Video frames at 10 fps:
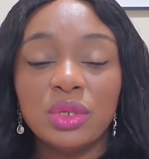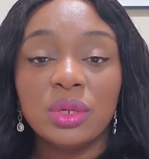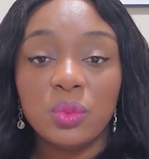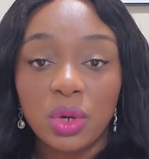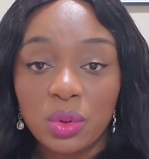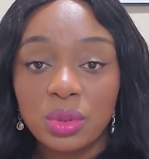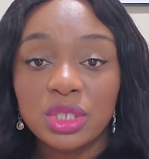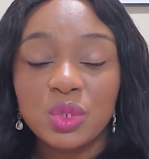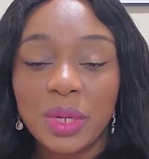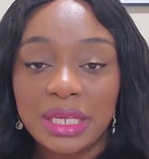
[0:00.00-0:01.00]
you can work only
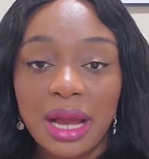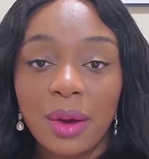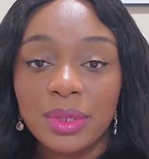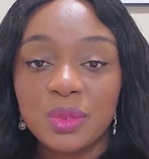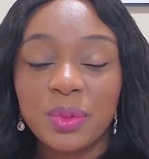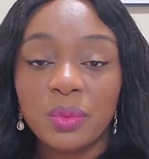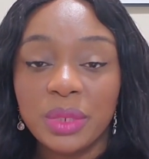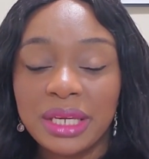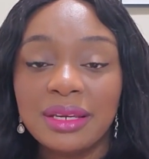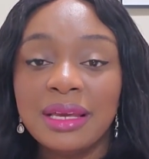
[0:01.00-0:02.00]
20 hours per
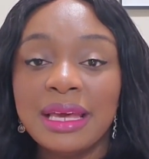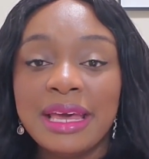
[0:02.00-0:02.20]
week.